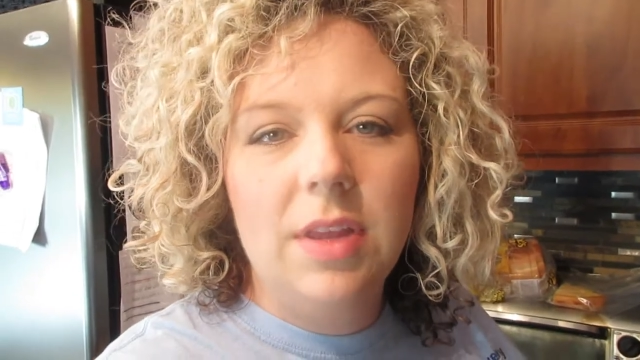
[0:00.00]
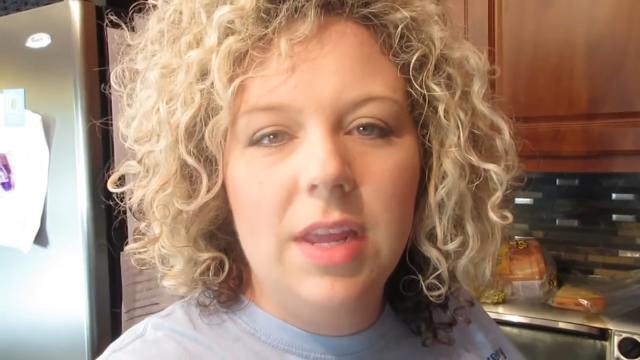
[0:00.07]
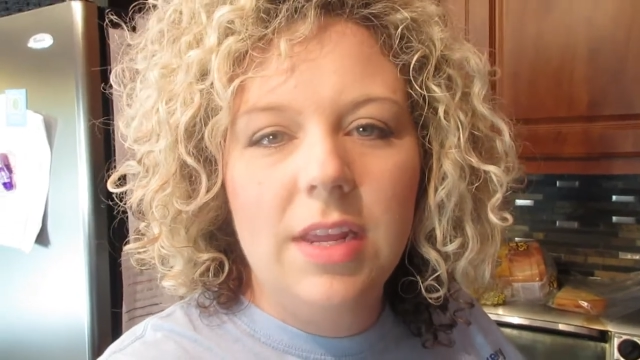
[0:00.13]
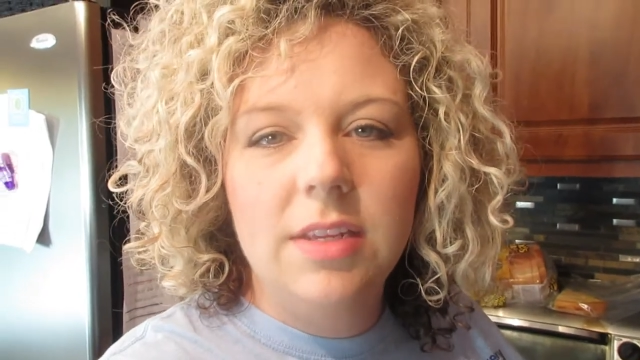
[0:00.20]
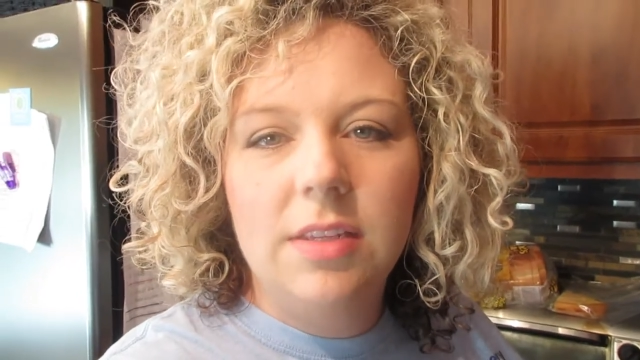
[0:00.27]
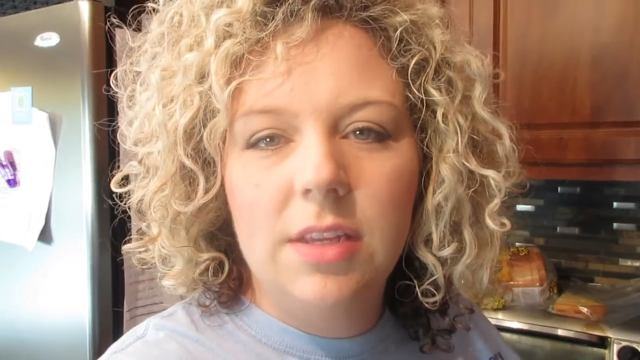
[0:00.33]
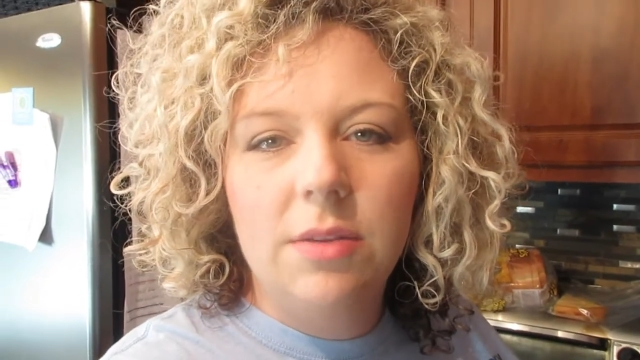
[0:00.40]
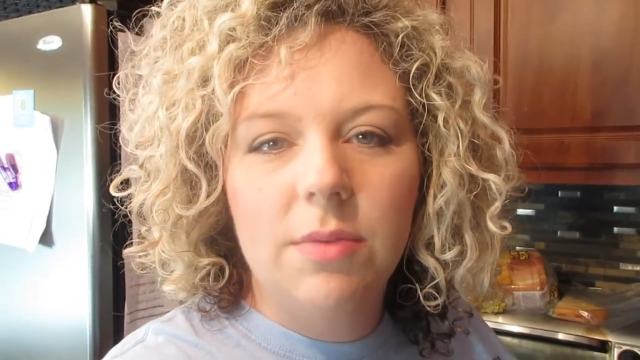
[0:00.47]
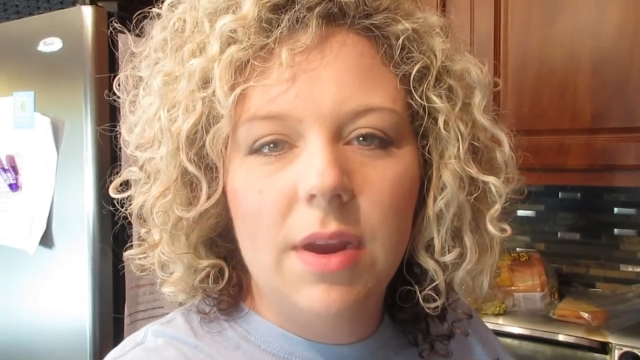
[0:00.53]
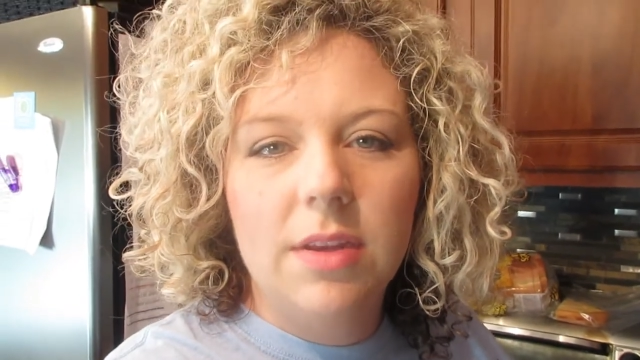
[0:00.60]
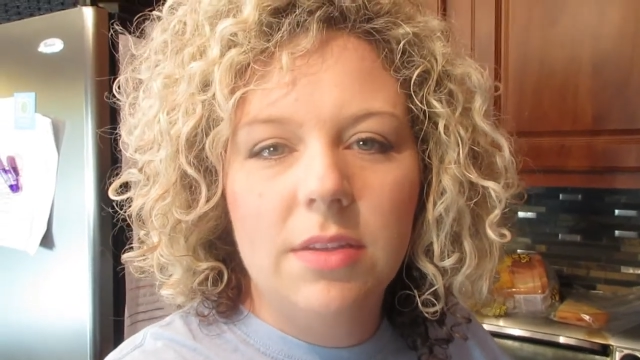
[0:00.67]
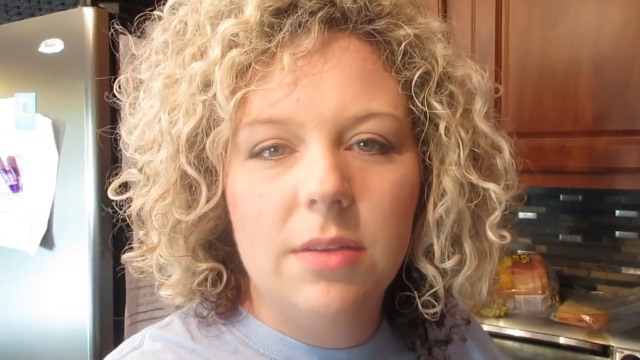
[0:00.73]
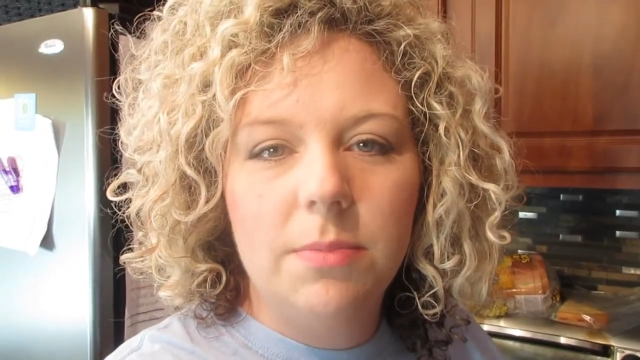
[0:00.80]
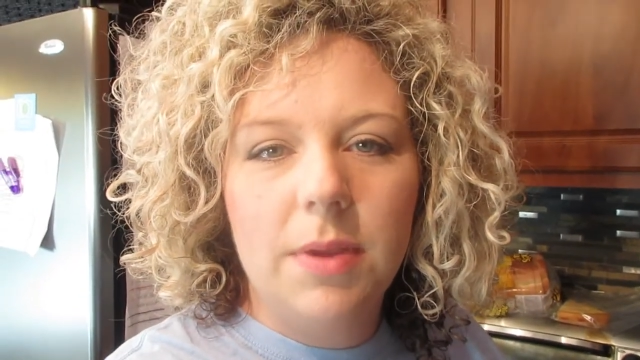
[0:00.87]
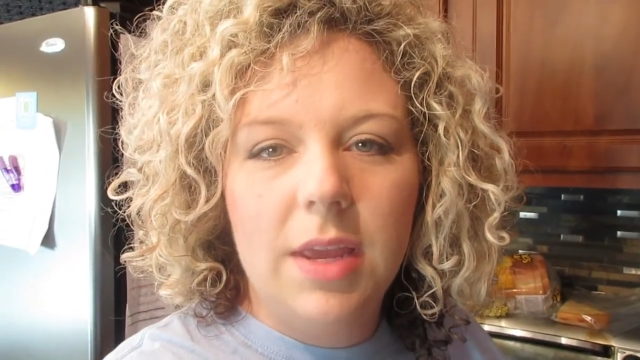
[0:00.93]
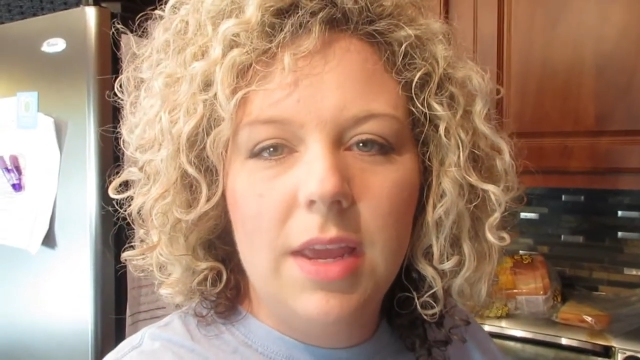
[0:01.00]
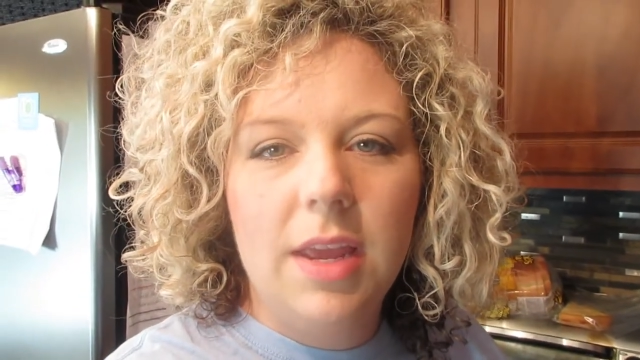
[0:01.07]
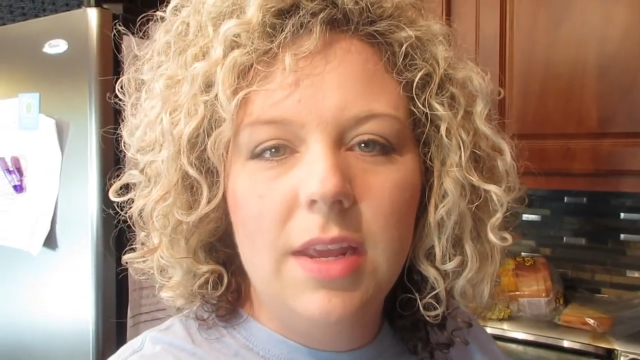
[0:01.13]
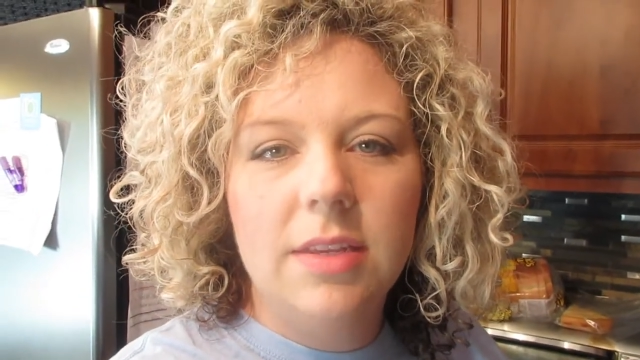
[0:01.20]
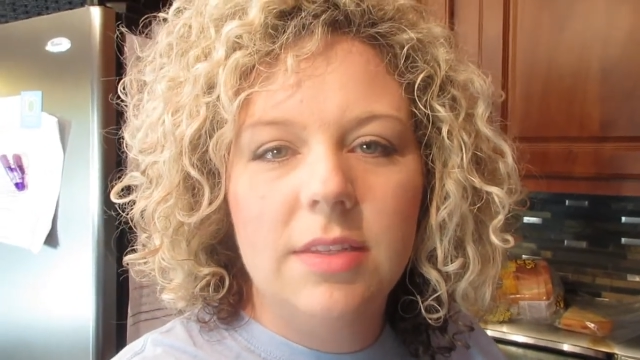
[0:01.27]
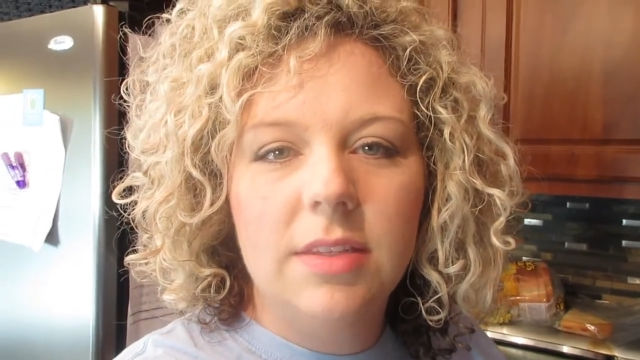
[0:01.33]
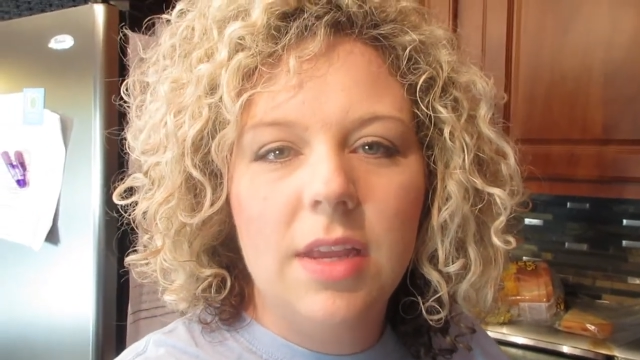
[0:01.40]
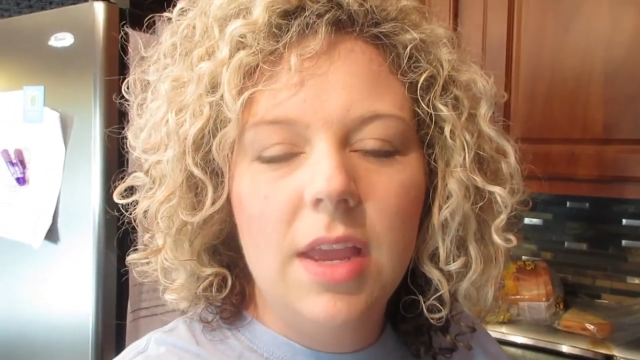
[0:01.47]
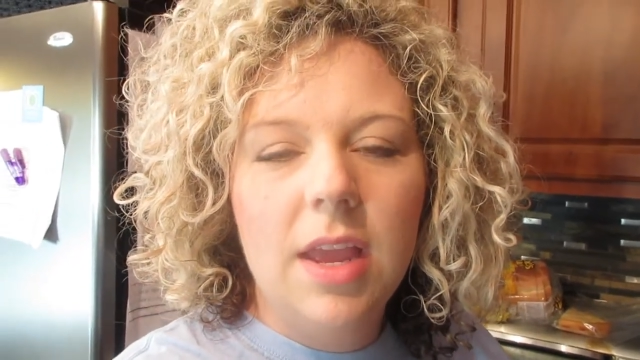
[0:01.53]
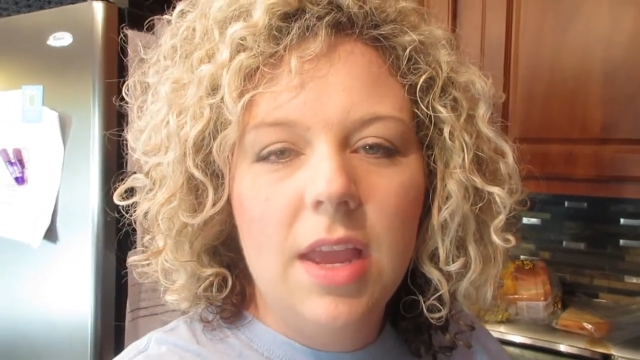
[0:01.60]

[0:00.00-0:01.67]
easy recipes,